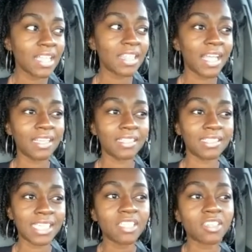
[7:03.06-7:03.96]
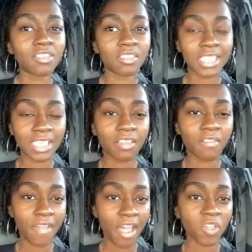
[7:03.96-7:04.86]
that teachers get the
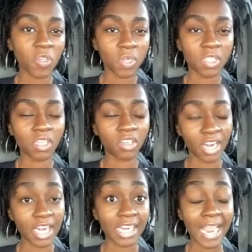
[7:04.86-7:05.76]
value and the credit